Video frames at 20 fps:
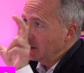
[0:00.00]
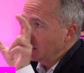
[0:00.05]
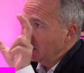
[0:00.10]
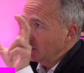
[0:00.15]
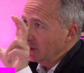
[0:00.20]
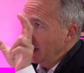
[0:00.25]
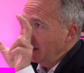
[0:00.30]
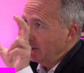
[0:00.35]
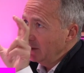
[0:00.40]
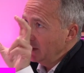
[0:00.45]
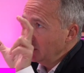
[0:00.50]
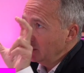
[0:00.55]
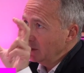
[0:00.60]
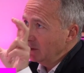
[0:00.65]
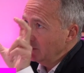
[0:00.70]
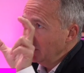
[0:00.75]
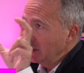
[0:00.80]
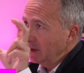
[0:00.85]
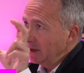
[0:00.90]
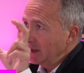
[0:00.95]
3 areas
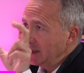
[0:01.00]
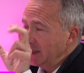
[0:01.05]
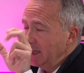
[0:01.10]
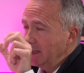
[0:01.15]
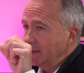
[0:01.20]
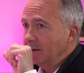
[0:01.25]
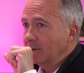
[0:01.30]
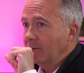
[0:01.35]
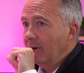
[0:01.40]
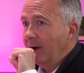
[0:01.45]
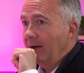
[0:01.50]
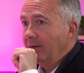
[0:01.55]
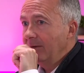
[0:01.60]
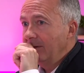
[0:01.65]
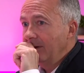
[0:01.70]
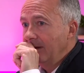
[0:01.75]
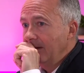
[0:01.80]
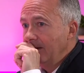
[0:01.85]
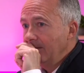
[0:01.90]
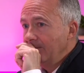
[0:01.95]
we've really centered
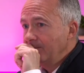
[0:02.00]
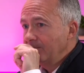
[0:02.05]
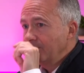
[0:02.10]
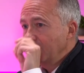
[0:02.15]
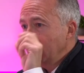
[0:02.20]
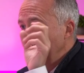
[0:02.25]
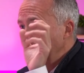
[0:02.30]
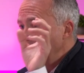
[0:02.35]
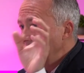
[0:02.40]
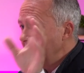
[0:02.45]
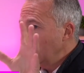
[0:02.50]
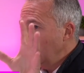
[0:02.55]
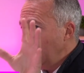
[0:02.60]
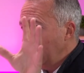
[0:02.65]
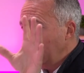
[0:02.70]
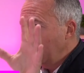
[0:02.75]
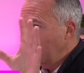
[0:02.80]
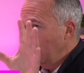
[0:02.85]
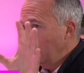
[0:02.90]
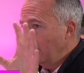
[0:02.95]
around.
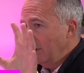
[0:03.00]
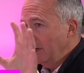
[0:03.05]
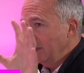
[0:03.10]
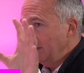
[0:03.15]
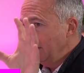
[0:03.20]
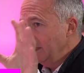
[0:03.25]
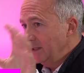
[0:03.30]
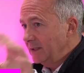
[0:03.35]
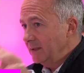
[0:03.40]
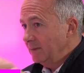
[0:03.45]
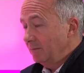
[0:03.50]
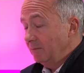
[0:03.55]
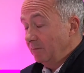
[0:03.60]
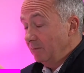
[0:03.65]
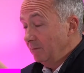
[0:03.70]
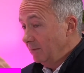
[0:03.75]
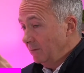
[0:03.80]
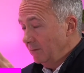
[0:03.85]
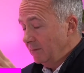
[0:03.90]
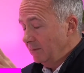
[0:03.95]
Economic progress is,
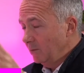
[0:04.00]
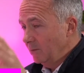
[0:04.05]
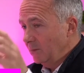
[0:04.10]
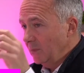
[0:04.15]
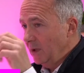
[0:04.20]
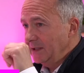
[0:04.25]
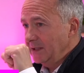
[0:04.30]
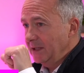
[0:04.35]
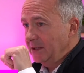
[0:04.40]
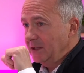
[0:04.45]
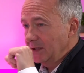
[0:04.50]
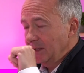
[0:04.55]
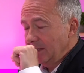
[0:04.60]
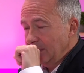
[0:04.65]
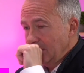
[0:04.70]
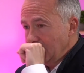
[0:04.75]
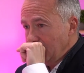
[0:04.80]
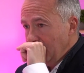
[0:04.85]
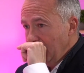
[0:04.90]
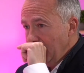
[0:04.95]
as I
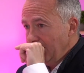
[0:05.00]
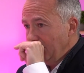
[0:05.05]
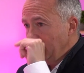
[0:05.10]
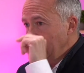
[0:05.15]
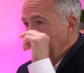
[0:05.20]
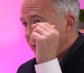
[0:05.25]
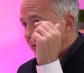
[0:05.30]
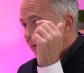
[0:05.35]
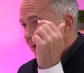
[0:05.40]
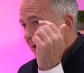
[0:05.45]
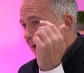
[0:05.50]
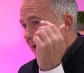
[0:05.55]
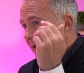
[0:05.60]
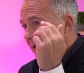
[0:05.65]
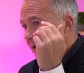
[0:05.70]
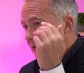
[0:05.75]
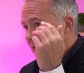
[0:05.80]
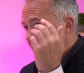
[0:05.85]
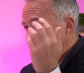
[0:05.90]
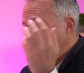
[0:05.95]
just explained,
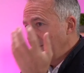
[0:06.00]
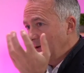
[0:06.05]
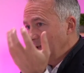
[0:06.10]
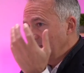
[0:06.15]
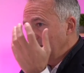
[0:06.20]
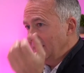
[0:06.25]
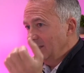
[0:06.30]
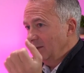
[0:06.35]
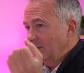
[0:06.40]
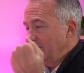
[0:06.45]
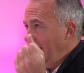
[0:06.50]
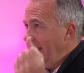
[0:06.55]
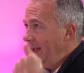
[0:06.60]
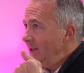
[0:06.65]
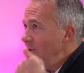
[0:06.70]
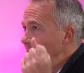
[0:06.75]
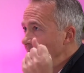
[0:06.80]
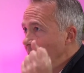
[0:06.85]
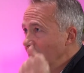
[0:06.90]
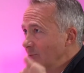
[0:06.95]
travel is the sort of
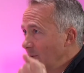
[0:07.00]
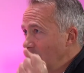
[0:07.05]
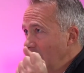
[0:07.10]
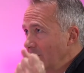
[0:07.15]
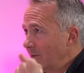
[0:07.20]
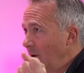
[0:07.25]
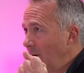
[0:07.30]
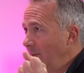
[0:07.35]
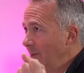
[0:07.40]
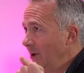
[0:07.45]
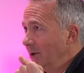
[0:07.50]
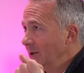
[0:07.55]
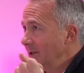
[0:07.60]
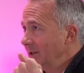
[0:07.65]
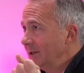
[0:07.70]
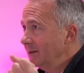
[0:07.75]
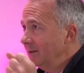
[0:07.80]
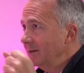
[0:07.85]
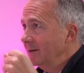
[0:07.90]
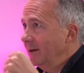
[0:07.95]
engine room of
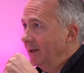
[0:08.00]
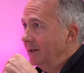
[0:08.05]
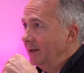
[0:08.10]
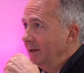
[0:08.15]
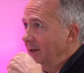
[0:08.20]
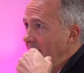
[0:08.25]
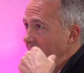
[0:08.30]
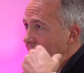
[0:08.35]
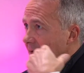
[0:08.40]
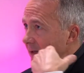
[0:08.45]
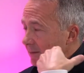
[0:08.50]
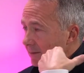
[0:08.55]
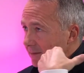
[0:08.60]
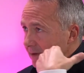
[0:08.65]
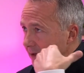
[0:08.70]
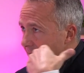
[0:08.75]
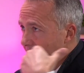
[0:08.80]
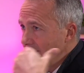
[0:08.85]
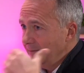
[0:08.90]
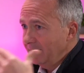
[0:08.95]
commerce.
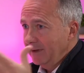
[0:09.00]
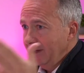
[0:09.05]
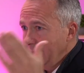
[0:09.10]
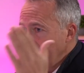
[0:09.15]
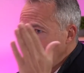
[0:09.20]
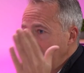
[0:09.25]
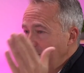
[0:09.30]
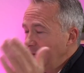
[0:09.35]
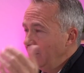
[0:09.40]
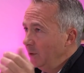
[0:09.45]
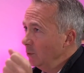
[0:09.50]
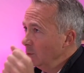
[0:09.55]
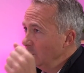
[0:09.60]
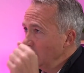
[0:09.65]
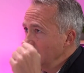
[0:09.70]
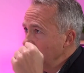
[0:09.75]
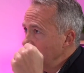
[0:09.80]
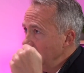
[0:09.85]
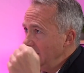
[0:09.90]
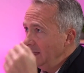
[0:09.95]
It
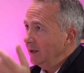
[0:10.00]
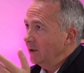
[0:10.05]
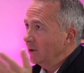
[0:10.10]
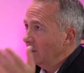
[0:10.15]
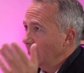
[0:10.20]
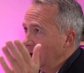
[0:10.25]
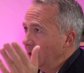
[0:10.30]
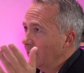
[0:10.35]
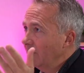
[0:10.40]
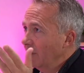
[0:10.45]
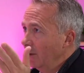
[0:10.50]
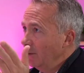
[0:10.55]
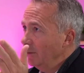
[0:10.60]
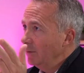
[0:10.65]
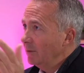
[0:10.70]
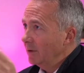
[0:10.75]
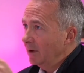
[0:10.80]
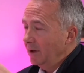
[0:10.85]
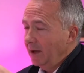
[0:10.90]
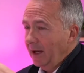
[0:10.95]
fuels economic
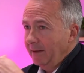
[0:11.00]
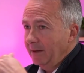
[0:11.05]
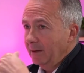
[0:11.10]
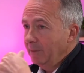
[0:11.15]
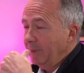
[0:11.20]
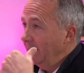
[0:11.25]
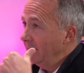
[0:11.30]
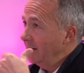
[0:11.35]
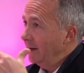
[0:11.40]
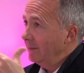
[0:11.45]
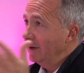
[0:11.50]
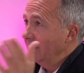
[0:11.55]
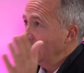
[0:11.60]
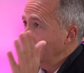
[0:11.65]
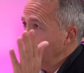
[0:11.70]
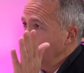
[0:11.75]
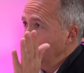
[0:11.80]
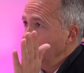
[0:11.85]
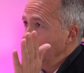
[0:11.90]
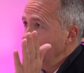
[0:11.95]
growth, and the pandemic
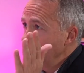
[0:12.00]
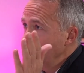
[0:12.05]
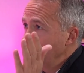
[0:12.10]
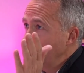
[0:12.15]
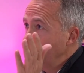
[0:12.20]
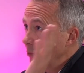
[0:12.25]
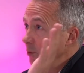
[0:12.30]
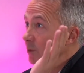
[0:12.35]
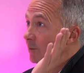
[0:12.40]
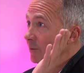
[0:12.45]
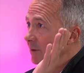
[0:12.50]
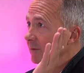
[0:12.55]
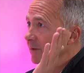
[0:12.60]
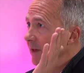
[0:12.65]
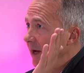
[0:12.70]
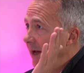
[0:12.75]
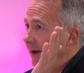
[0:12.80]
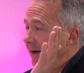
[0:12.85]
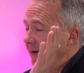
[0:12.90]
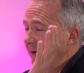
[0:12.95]
was proof of
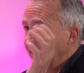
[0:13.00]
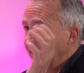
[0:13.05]
that.